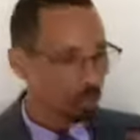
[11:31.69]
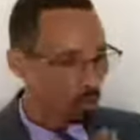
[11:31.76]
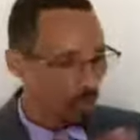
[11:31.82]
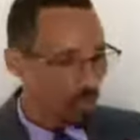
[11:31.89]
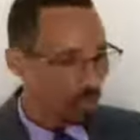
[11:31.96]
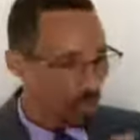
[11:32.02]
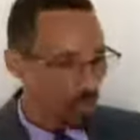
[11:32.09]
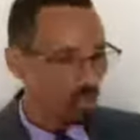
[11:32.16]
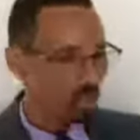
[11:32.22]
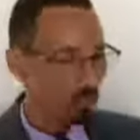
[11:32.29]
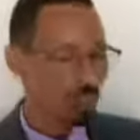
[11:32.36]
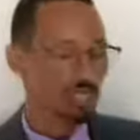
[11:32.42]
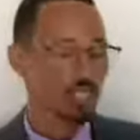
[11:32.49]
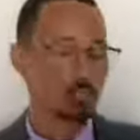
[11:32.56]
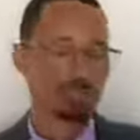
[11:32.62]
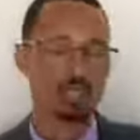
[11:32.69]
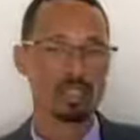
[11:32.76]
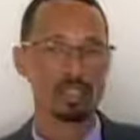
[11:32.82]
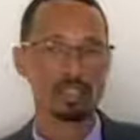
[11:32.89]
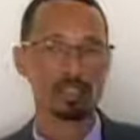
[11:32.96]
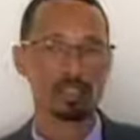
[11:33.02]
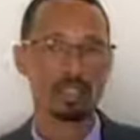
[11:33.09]
How to evaluate your business
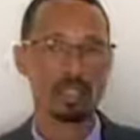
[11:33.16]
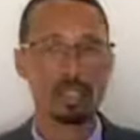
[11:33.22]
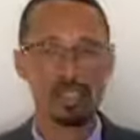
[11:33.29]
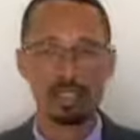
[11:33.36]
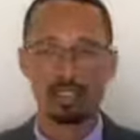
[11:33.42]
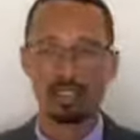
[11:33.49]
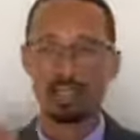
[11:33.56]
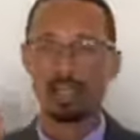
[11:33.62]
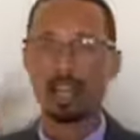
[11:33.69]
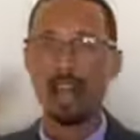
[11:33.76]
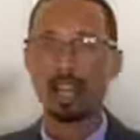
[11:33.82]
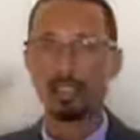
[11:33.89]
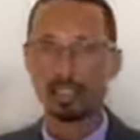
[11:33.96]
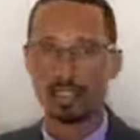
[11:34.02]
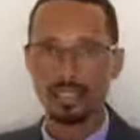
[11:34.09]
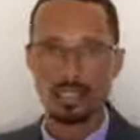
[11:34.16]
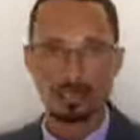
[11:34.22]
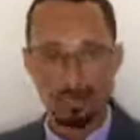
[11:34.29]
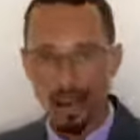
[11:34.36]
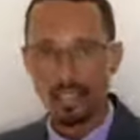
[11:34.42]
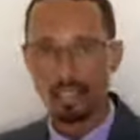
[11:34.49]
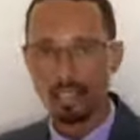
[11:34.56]
idea? Before
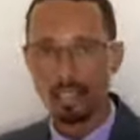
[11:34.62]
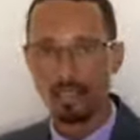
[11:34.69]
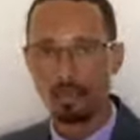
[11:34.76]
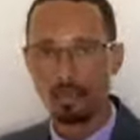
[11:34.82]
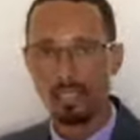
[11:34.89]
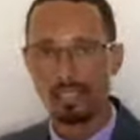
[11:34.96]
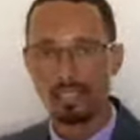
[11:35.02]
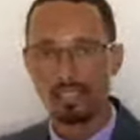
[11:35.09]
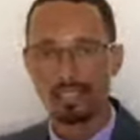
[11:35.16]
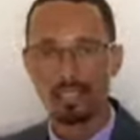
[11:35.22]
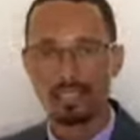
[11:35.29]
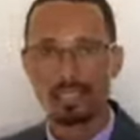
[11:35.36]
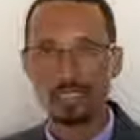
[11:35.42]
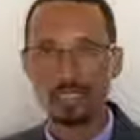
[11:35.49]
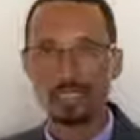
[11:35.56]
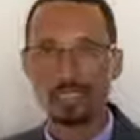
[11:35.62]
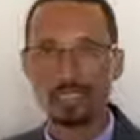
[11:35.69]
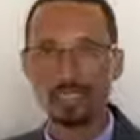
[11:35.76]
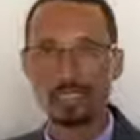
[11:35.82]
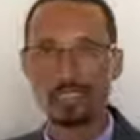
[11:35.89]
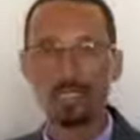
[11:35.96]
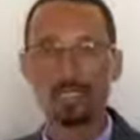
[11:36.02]
bringing the idea into
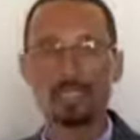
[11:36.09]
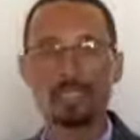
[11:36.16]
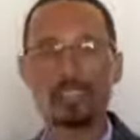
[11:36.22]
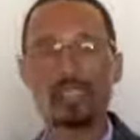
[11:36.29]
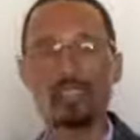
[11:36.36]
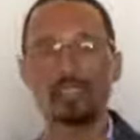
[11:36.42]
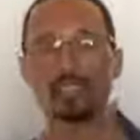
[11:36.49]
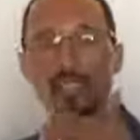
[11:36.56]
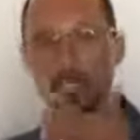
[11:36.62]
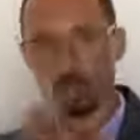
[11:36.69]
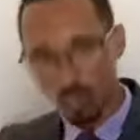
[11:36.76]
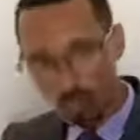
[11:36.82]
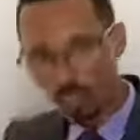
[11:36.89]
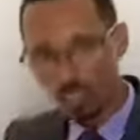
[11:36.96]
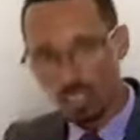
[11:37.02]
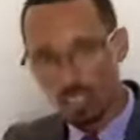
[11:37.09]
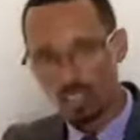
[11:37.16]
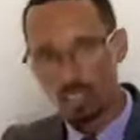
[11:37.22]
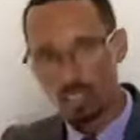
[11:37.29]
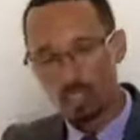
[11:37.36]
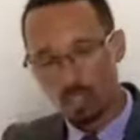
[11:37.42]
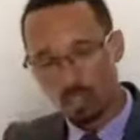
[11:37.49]
reality, first,
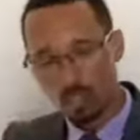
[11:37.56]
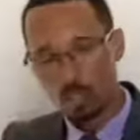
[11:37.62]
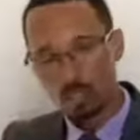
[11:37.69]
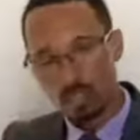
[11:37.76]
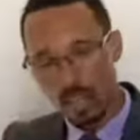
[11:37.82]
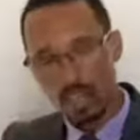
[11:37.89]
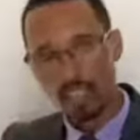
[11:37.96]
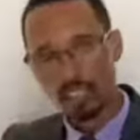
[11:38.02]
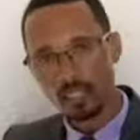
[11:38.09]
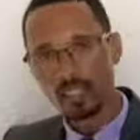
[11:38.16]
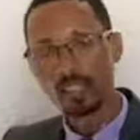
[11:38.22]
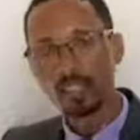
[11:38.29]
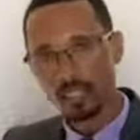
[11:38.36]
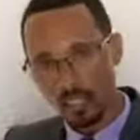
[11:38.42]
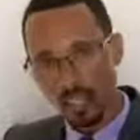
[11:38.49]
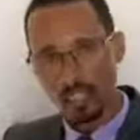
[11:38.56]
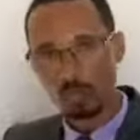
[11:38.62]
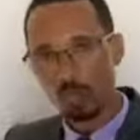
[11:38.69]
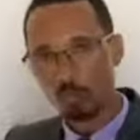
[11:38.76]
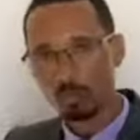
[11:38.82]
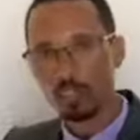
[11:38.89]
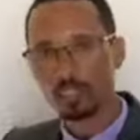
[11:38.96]
we need to write a business
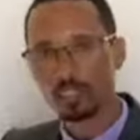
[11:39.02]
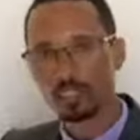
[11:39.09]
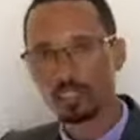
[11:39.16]
plan.